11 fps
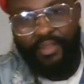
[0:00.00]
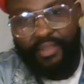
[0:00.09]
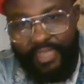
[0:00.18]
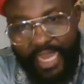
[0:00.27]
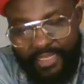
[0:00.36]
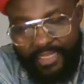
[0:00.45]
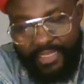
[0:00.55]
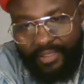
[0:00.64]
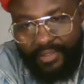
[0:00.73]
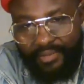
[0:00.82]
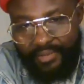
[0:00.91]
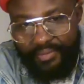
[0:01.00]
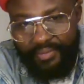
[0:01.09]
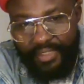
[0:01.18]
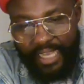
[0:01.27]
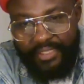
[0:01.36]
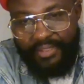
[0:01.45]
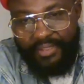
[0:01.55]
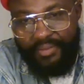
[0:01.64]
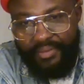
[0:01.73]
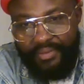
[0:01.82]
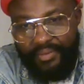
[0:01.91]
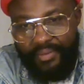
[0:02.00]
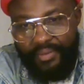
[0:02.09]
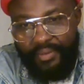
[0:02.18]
Yes. I don't know. Yes. Which one is better?